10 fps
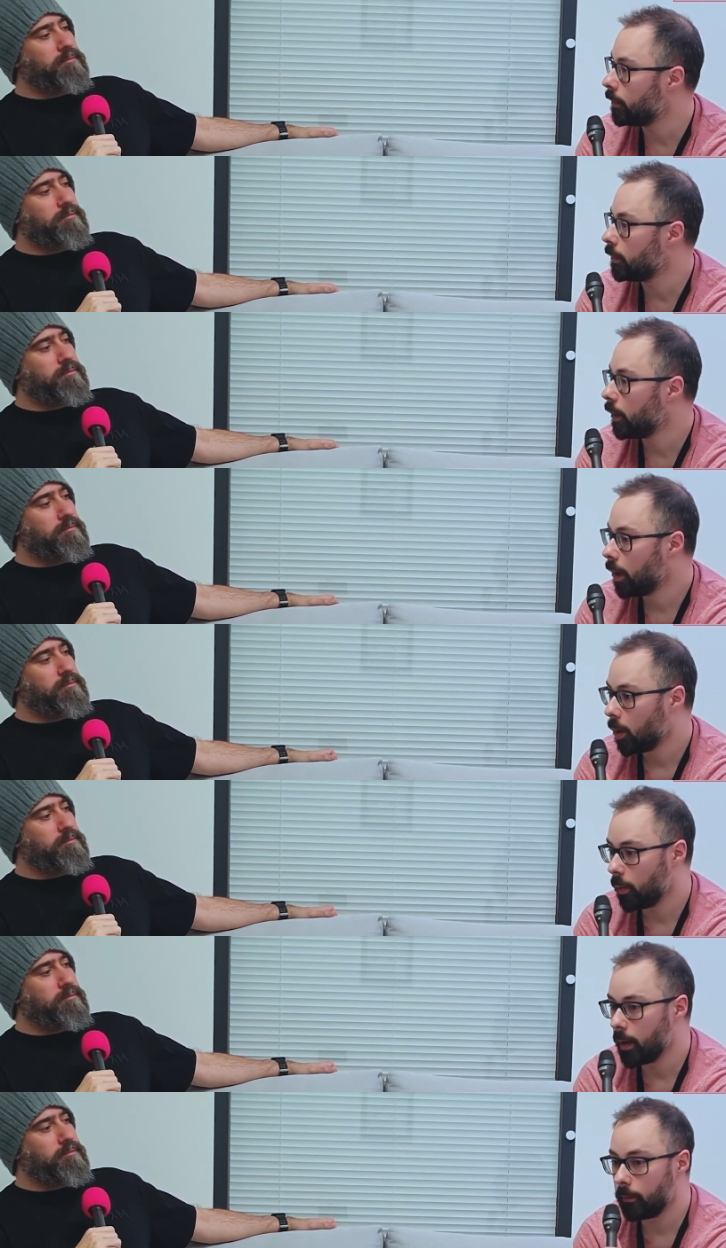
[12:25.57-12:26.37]
Speaker 1: We
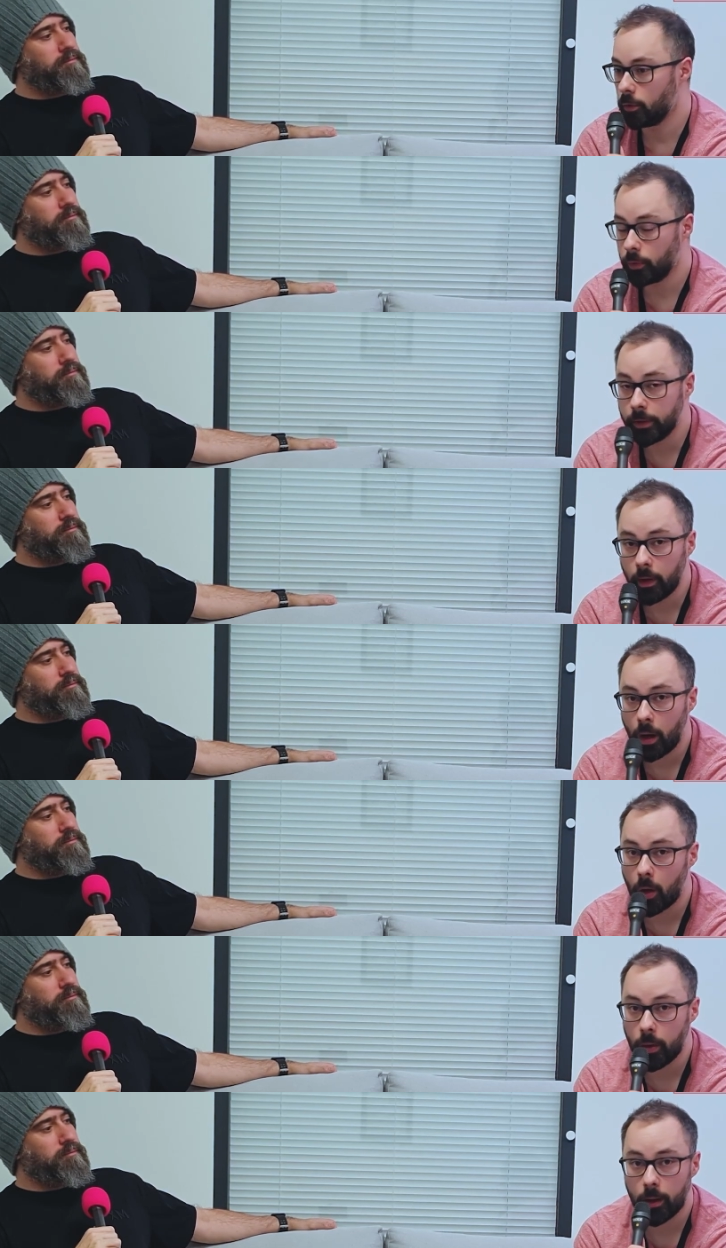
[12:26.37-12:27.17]
have a
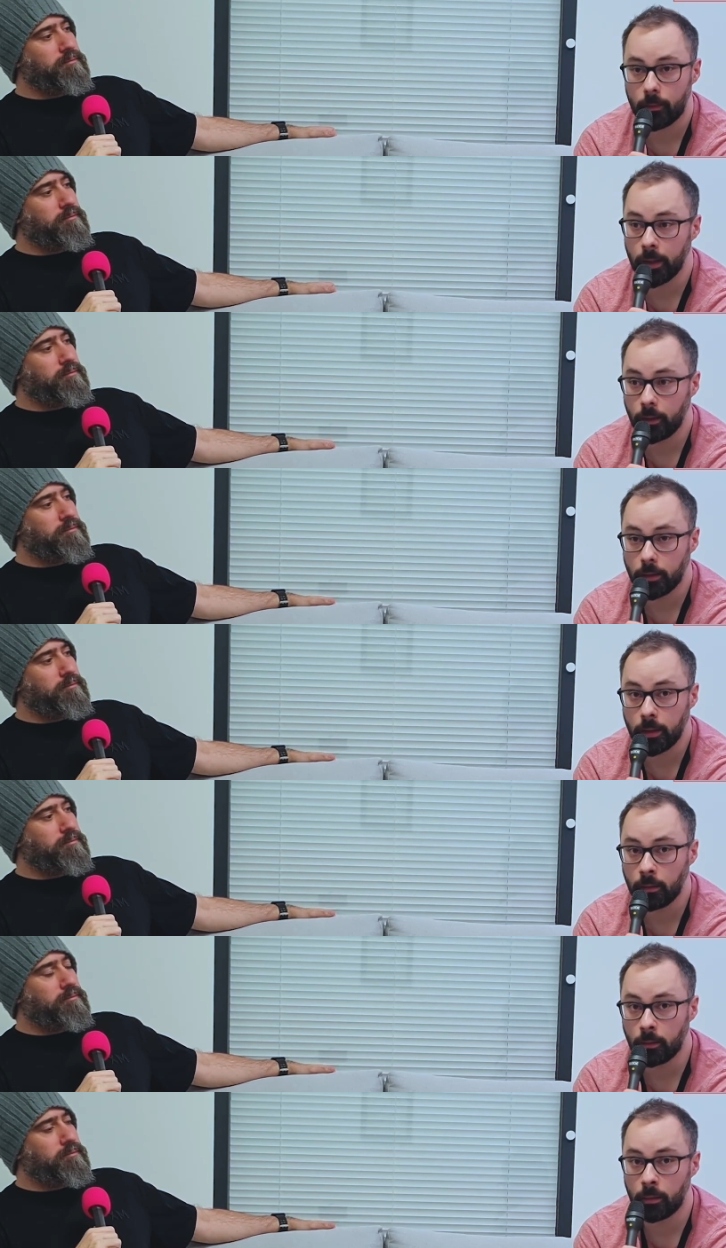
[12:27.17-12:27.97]
Twitter. We have
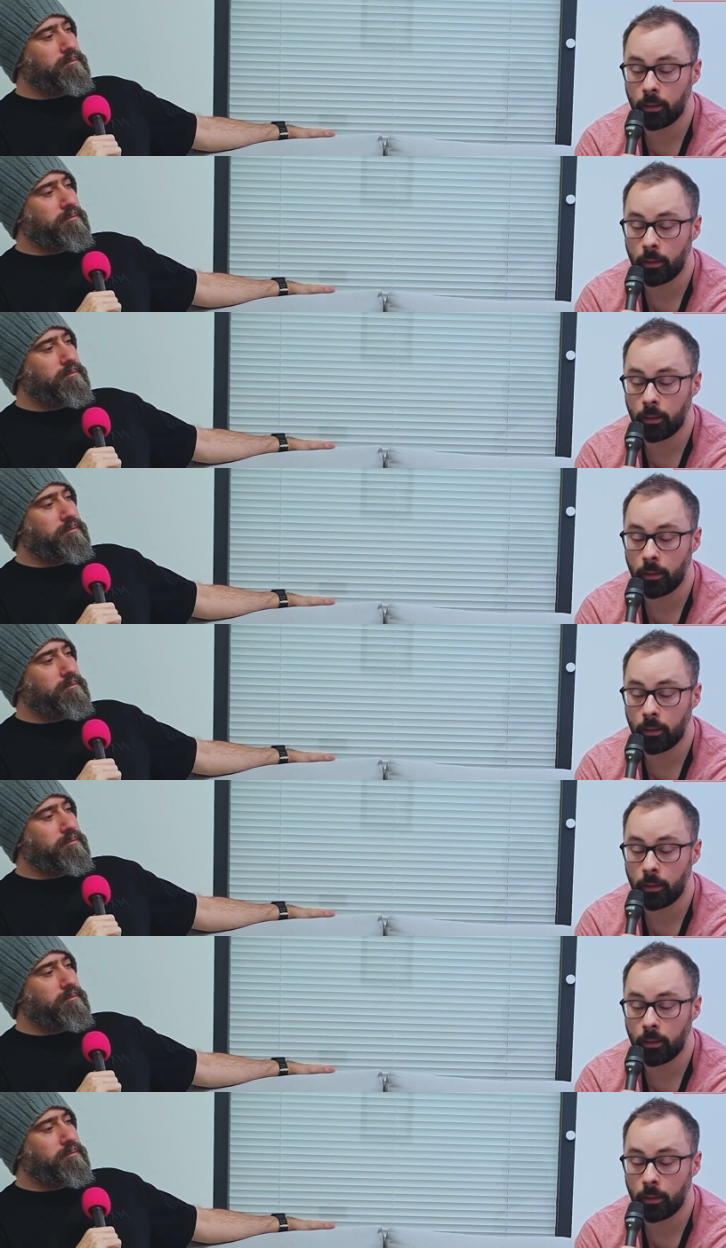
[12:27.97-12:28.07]
LinkedIn.